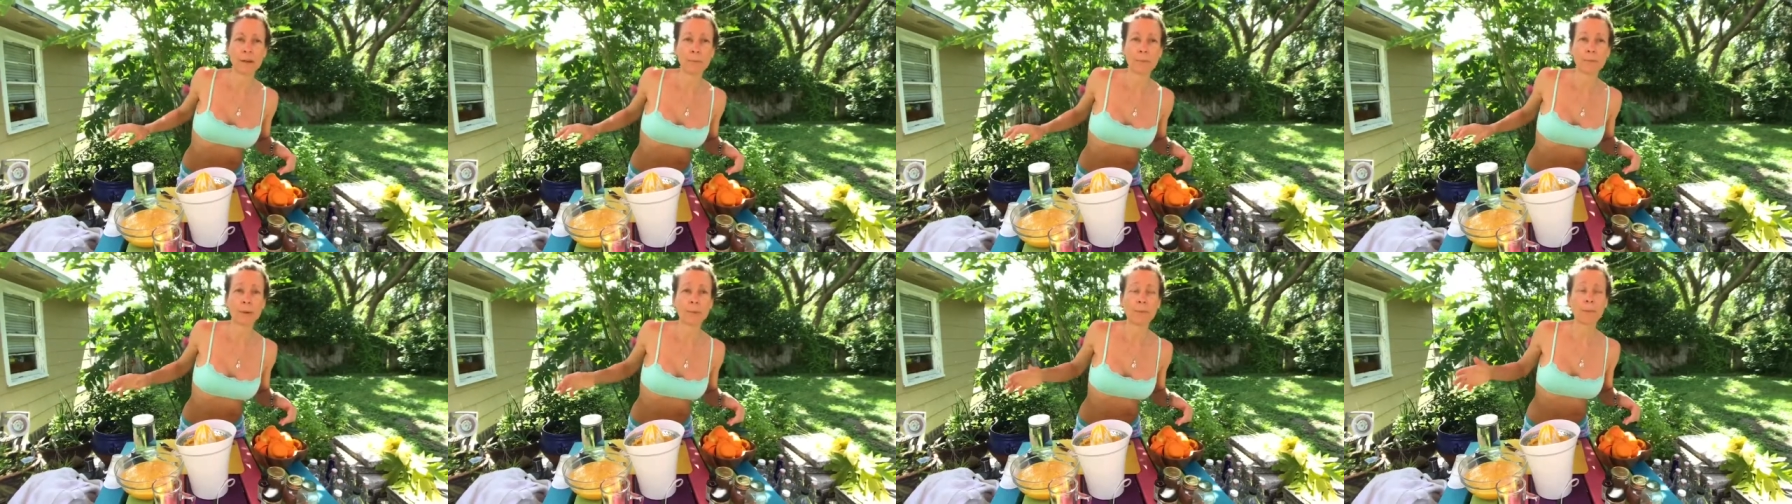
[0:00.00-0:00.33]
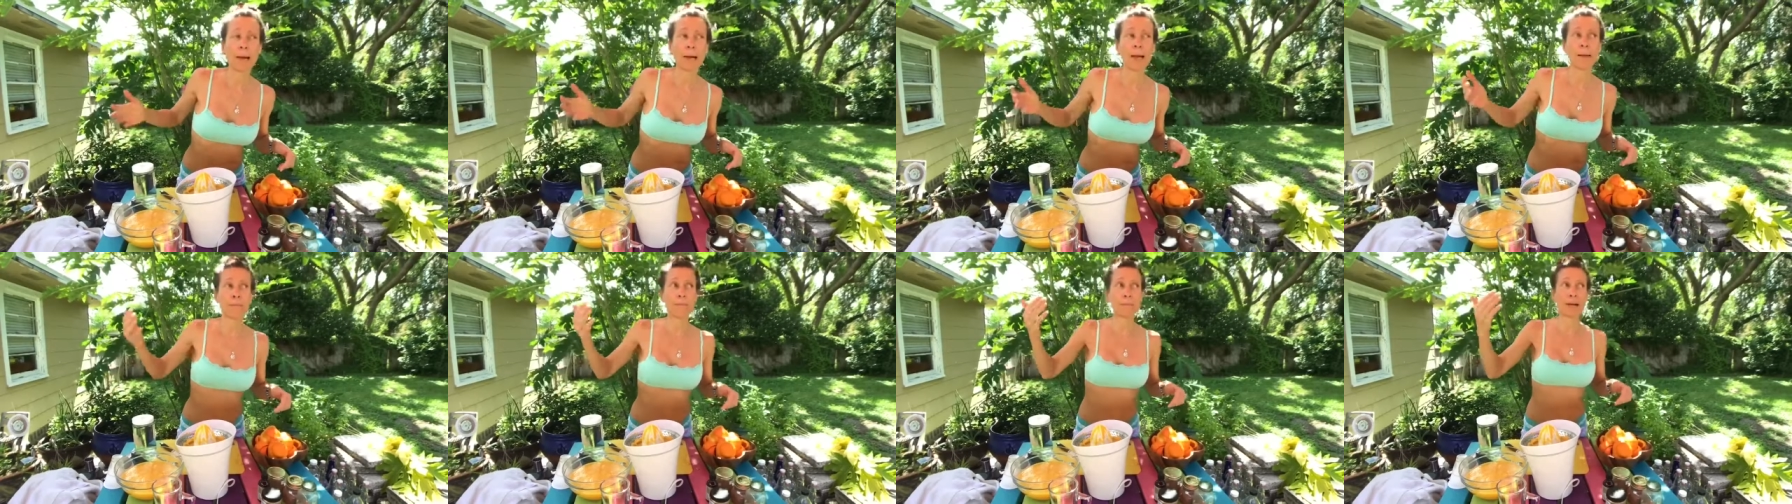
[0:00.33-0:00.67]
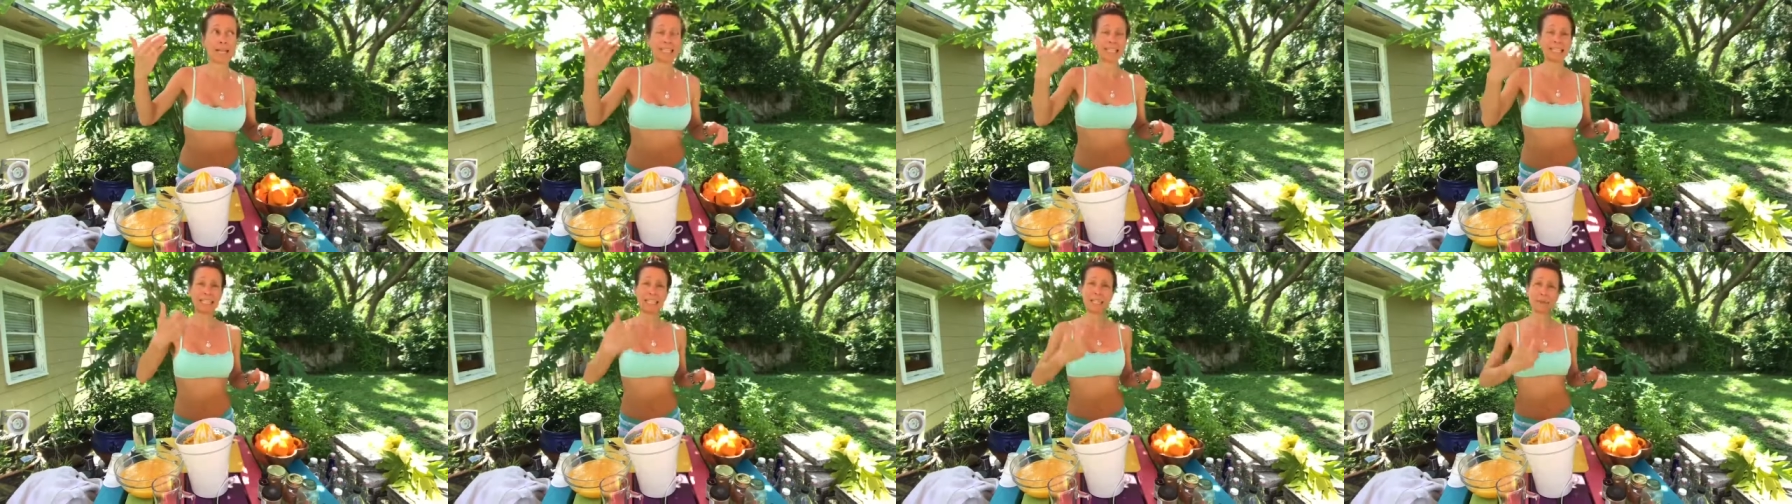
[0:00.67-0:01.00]
But my,
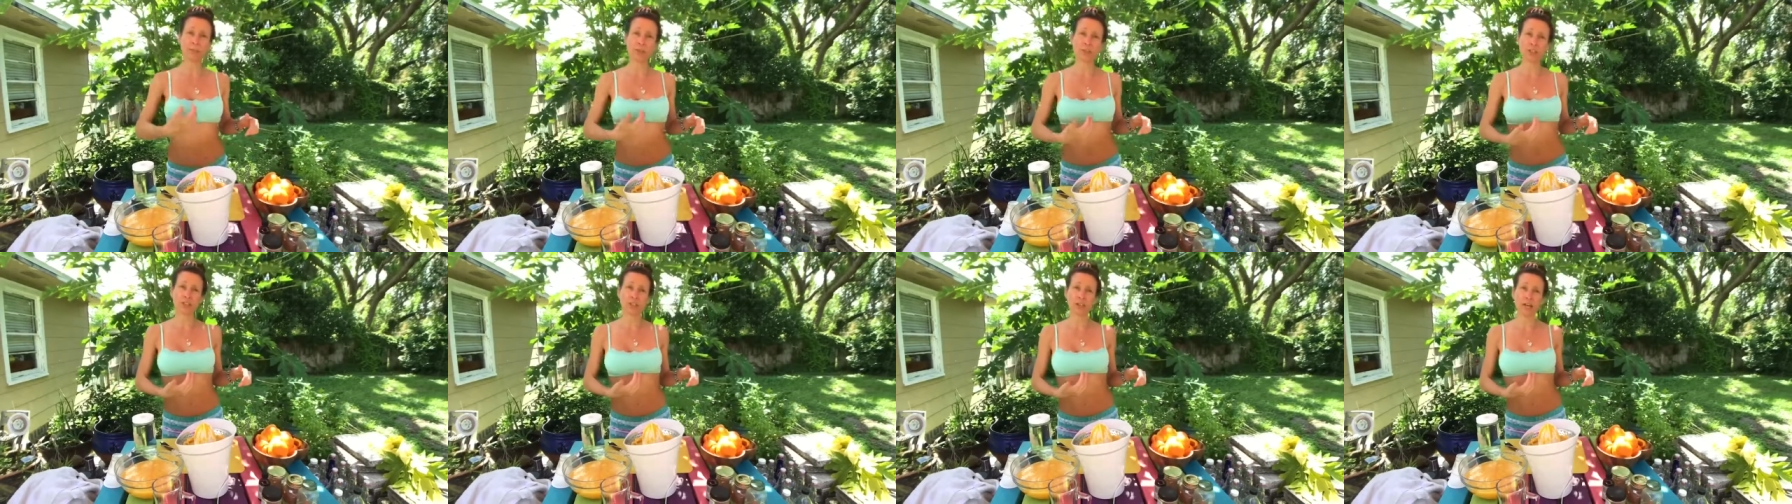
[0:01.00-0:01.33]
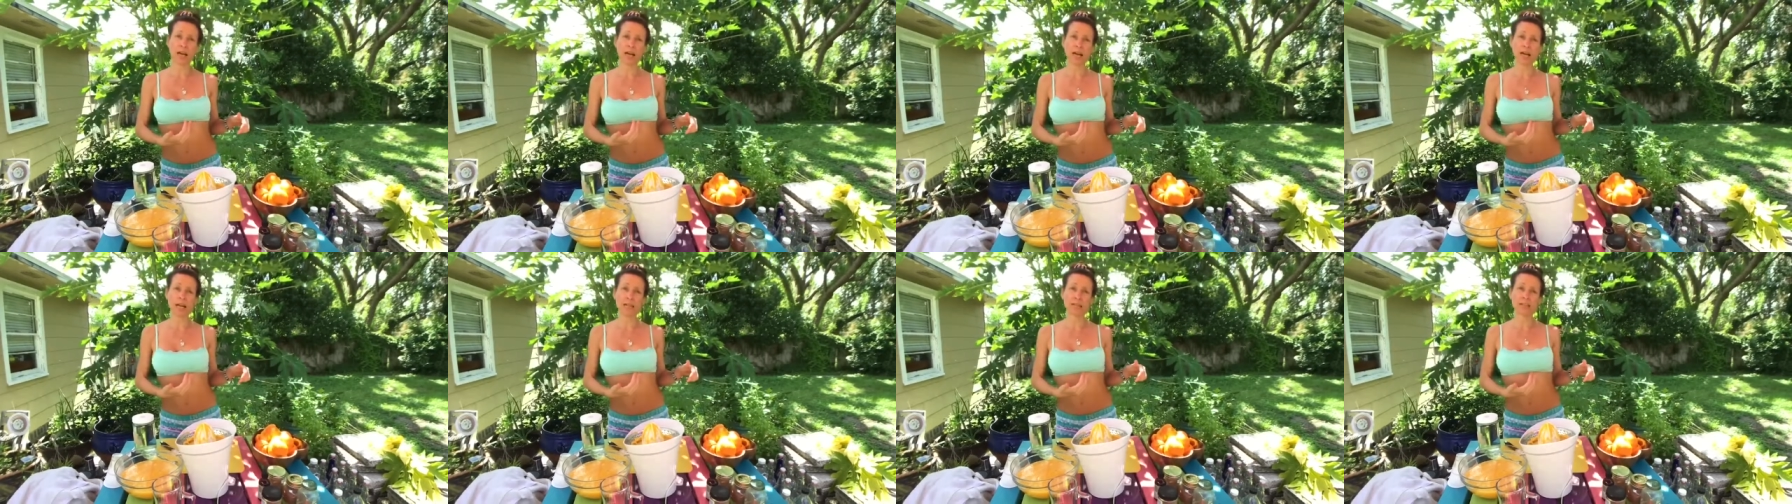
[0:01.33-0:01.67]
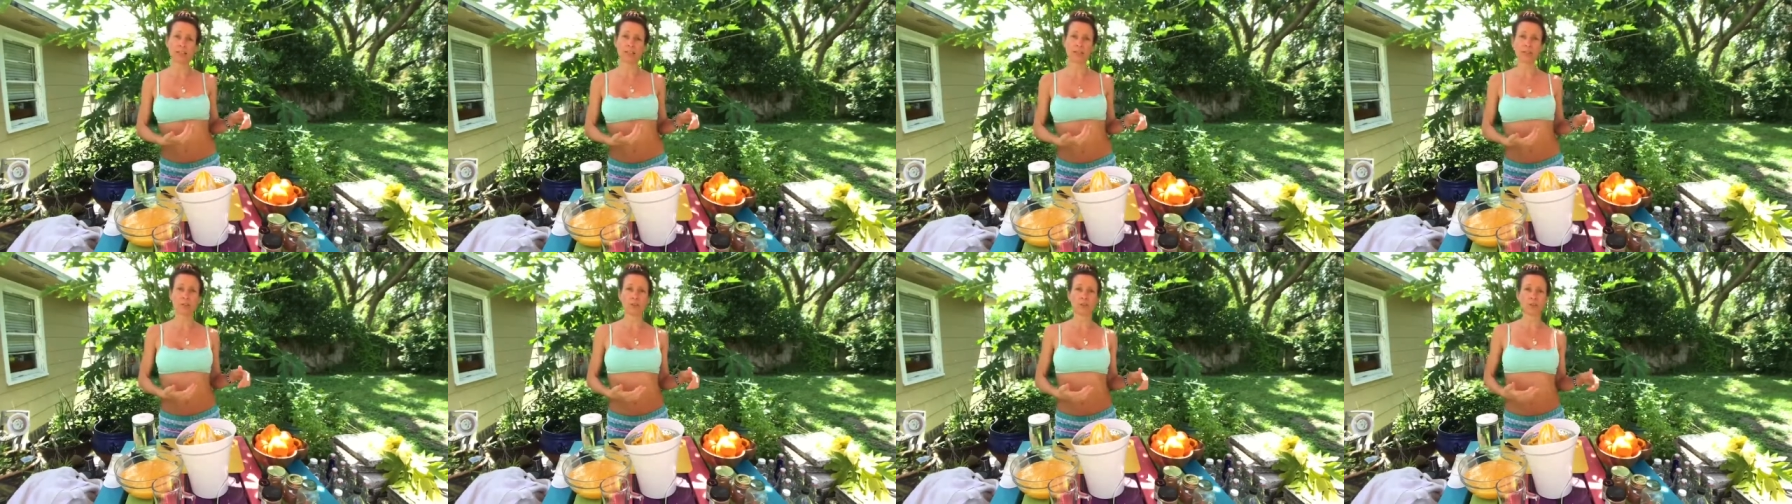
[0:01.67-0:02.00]
my Libra side
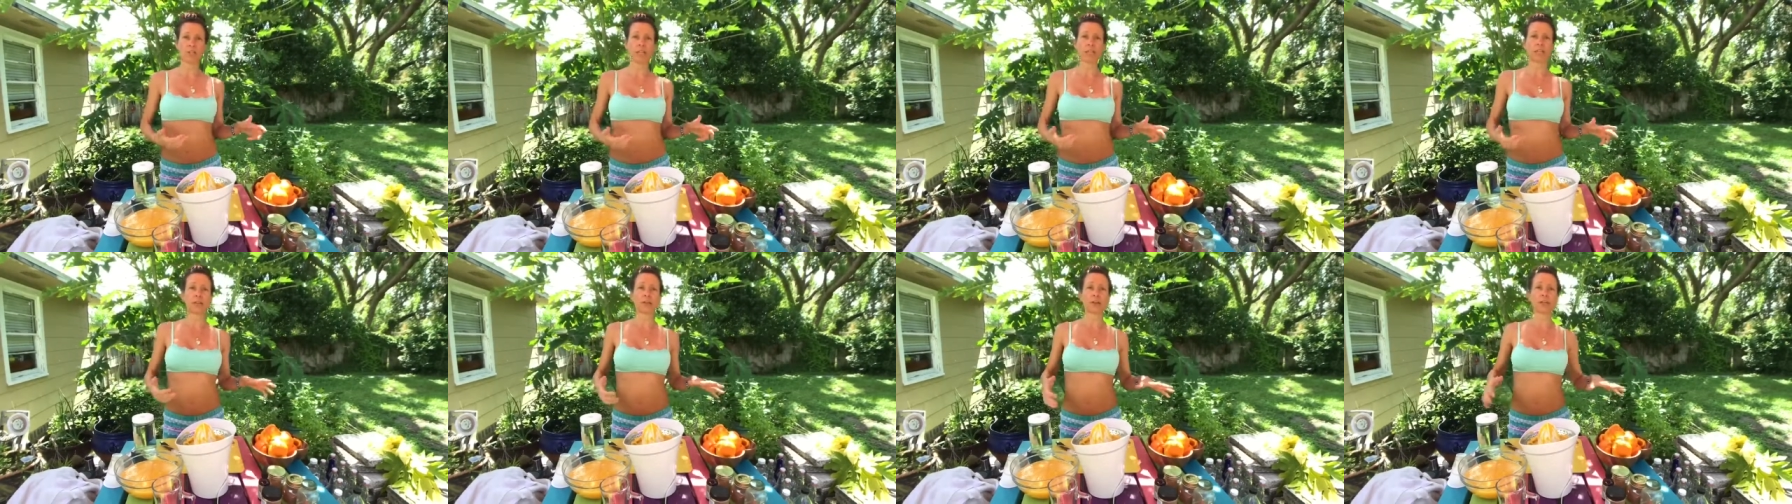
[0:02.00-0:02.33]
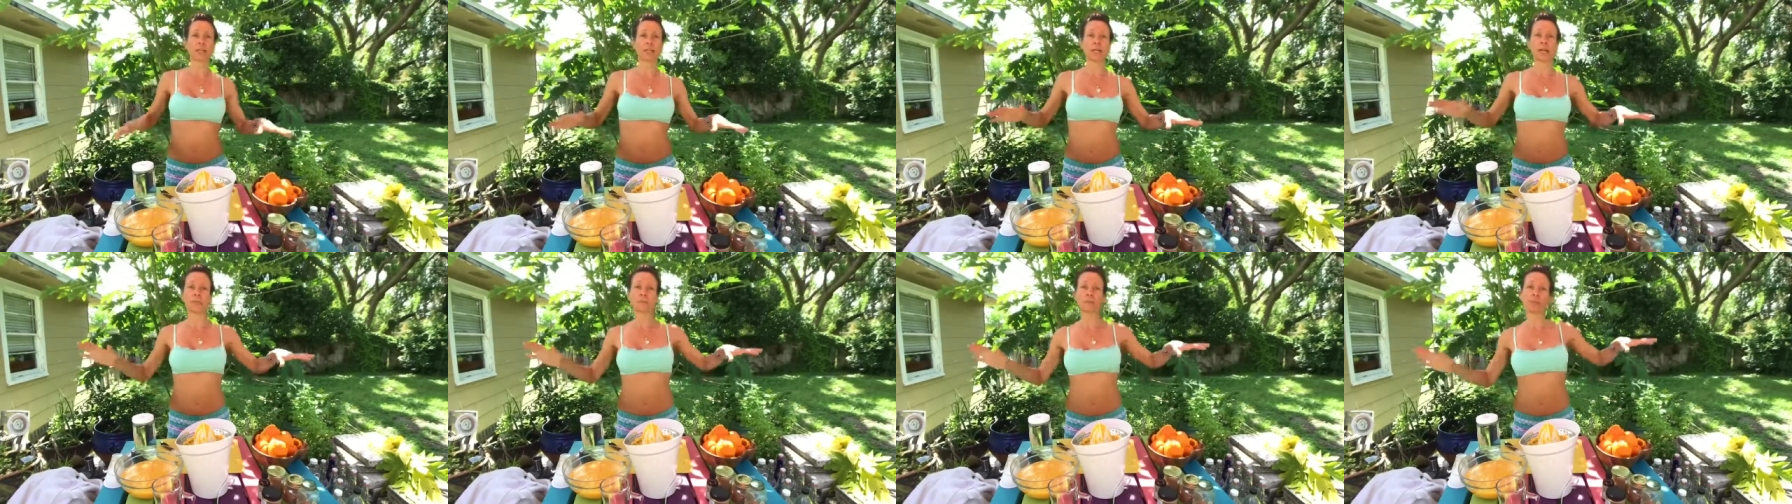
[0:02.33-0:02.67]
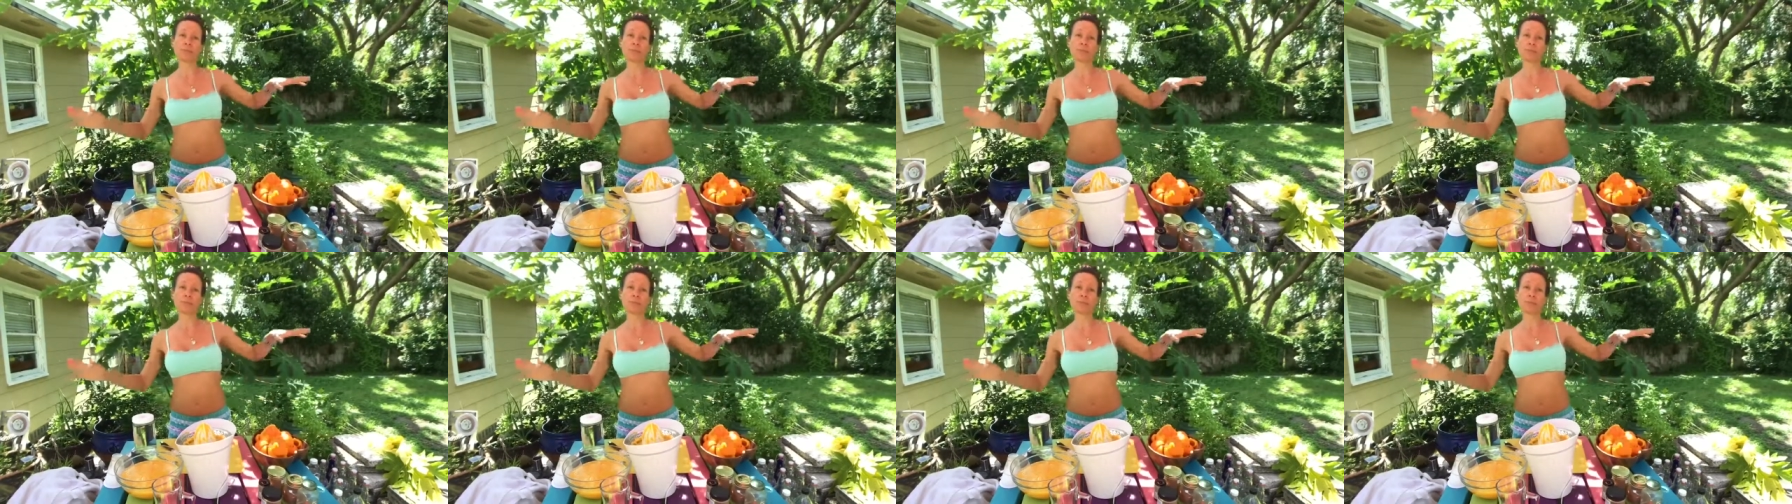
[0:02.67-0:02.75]
is over here going, I'm